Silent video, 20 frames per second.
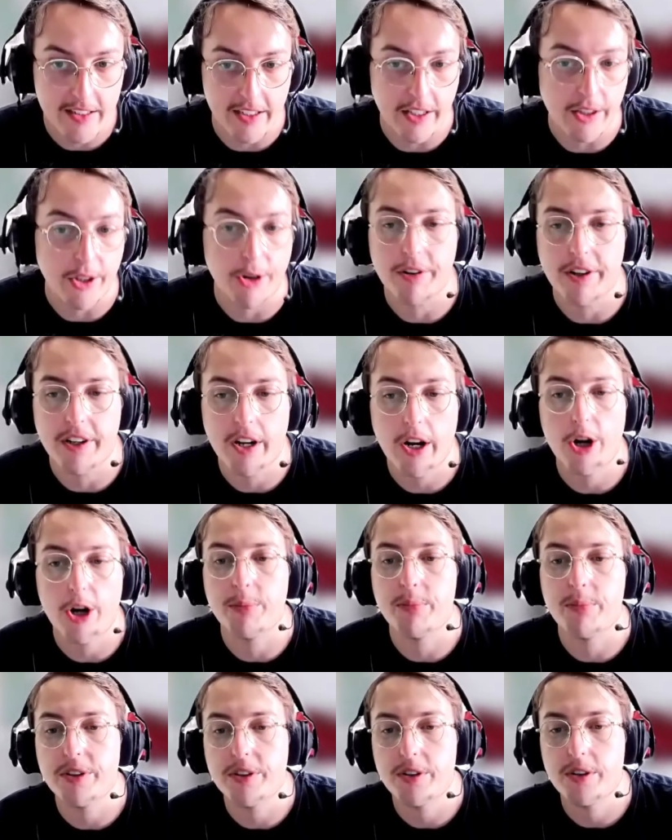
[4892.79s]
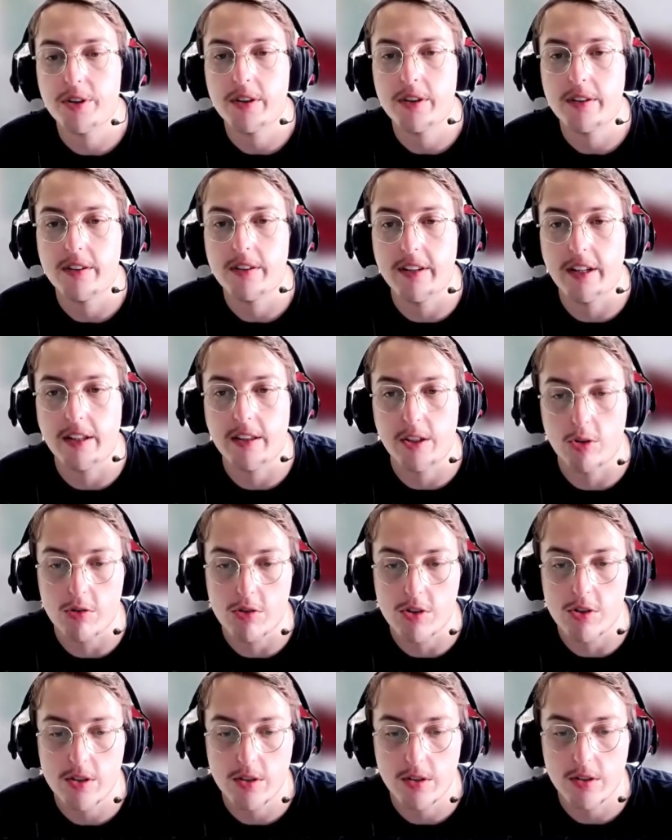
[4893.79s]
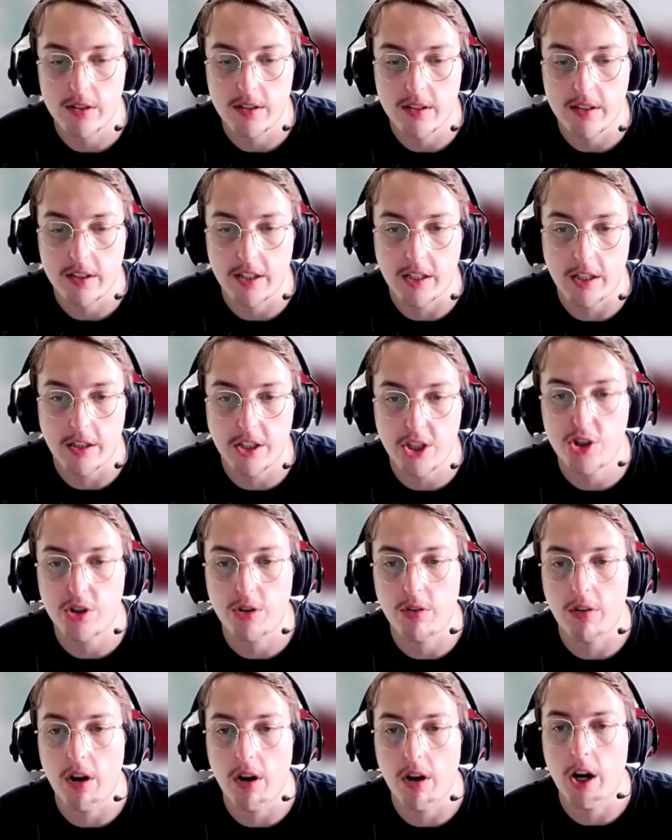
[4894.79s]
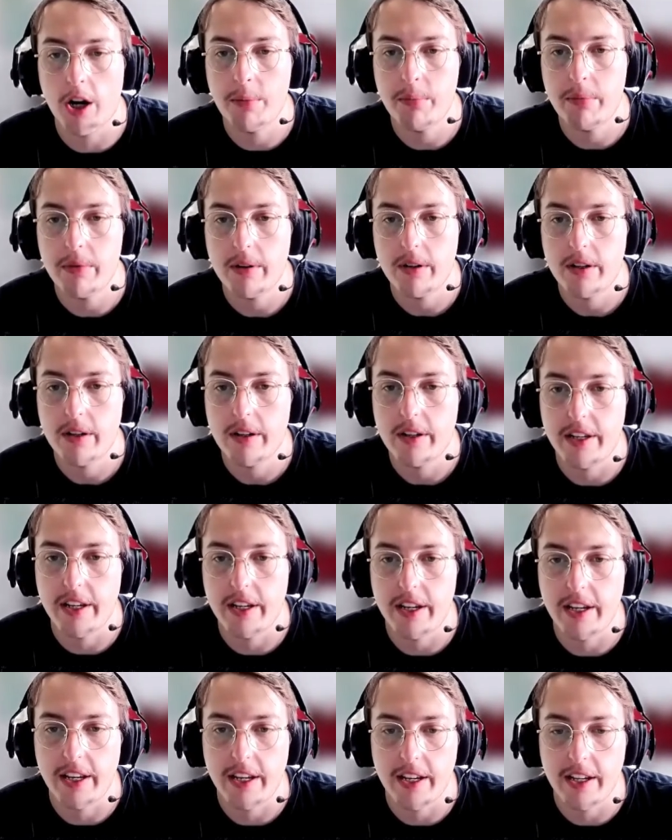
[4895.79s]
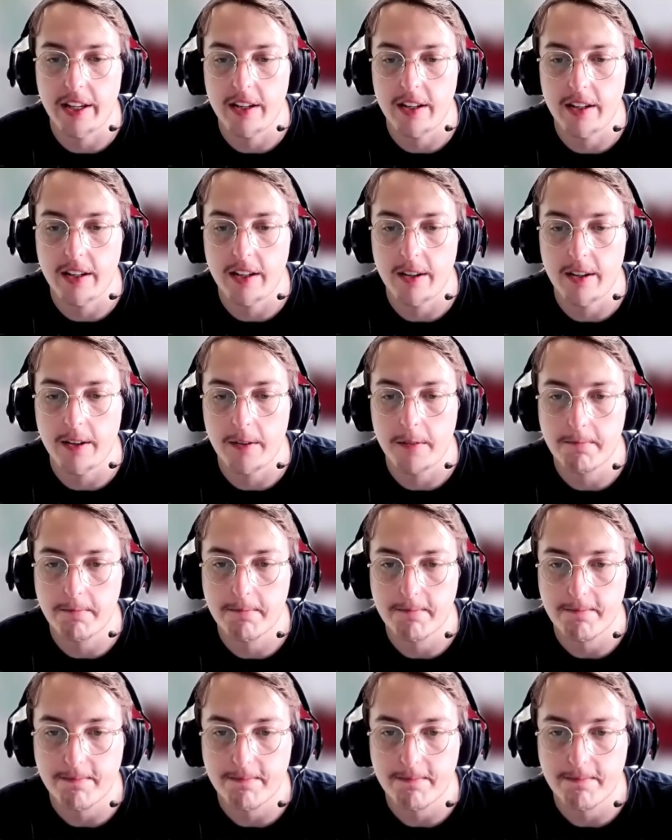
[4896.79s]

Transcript: under unarmed that deals an additional harm in